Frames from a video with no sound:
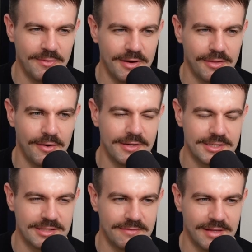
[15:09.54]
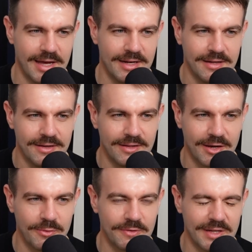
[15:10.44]
worth owning just for that.
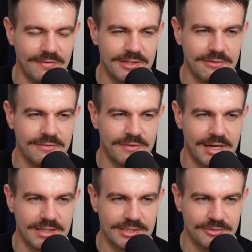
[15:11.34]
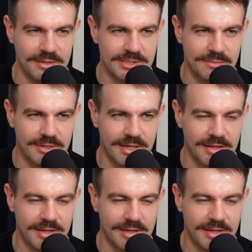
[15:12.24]
Like I would have loved to have uh, streamed someone like